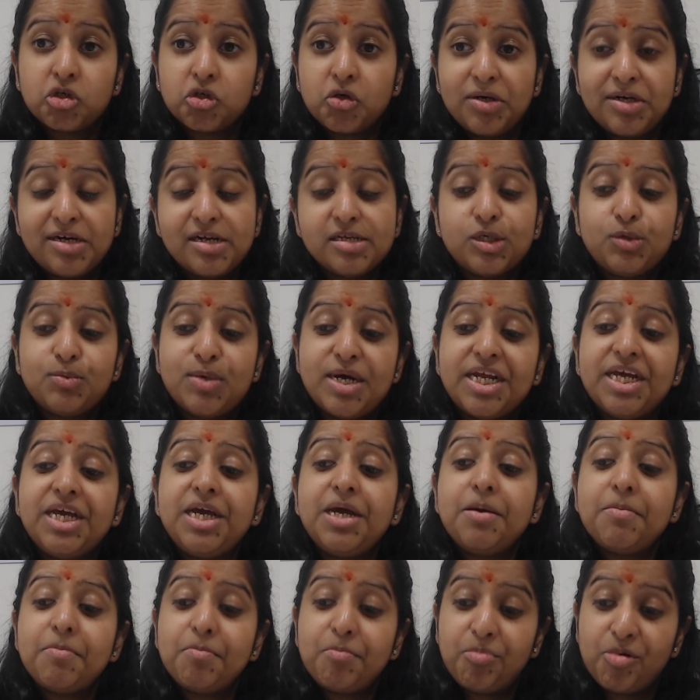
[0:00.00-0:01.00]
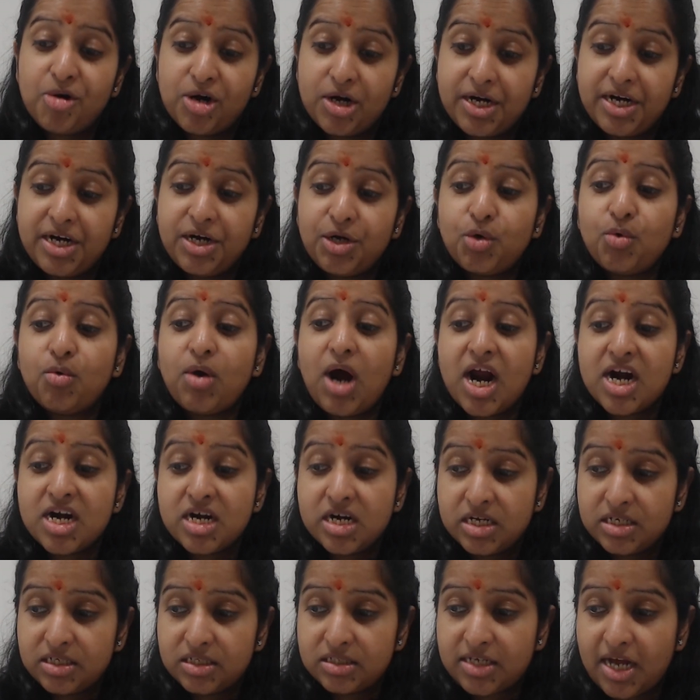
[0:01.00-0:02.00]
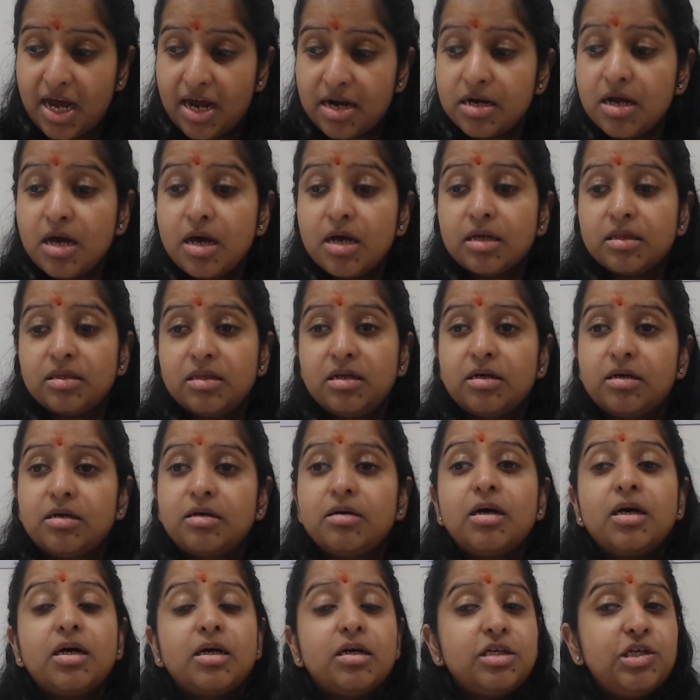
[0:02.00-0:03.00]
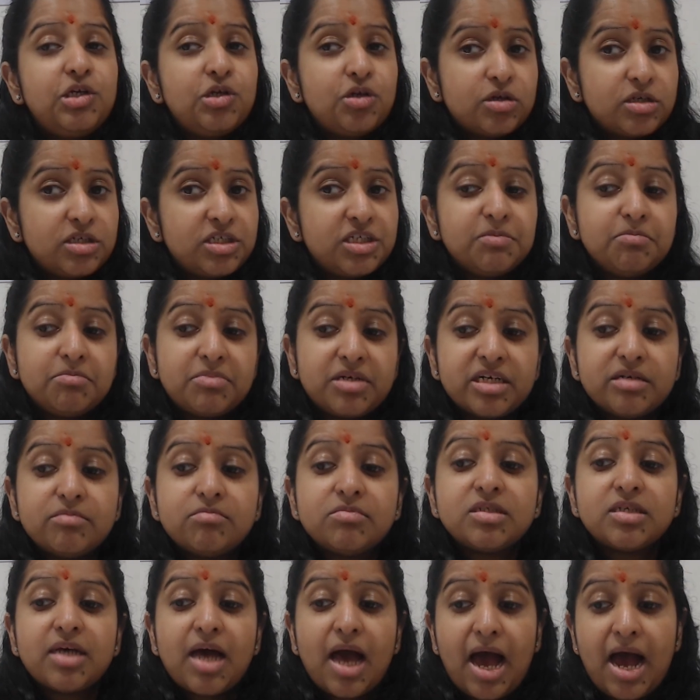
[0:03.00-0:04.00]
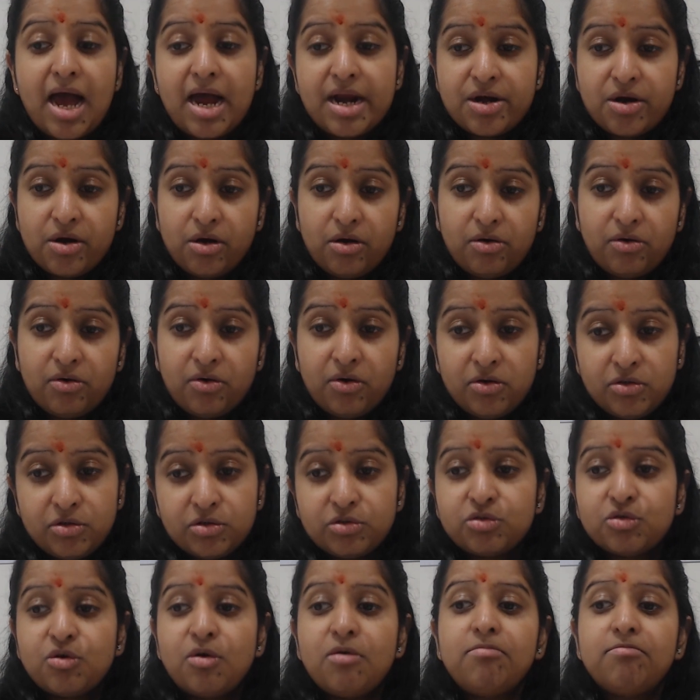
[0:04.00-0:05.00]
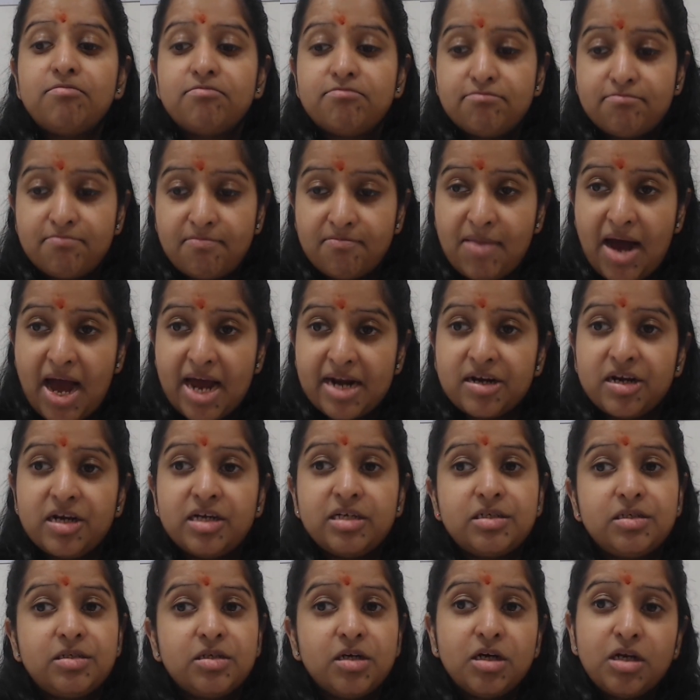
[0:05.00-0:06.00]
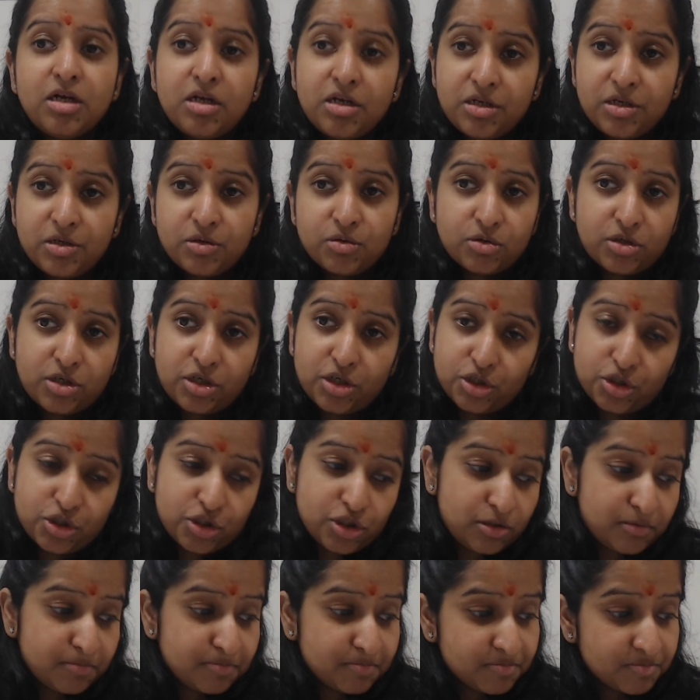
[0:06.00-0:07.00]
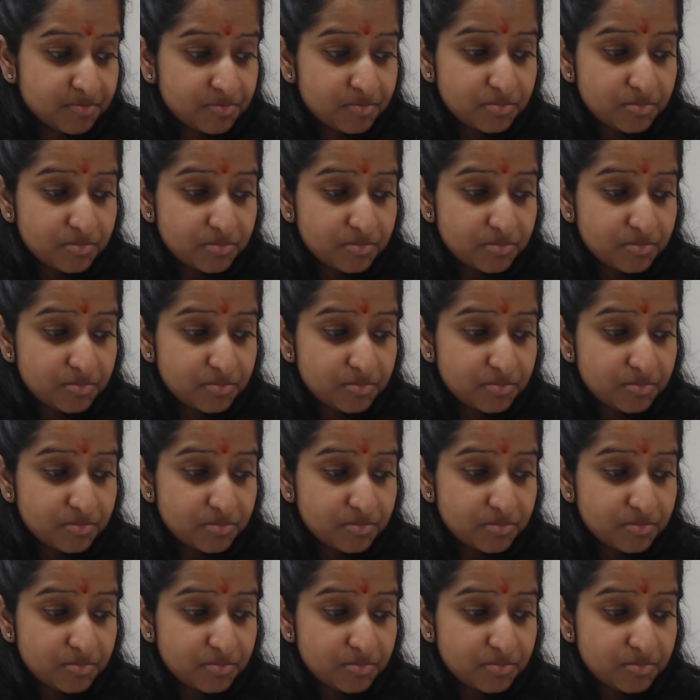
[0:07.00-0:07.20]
So it is very important to understand the symptoms and also manage the nutrition.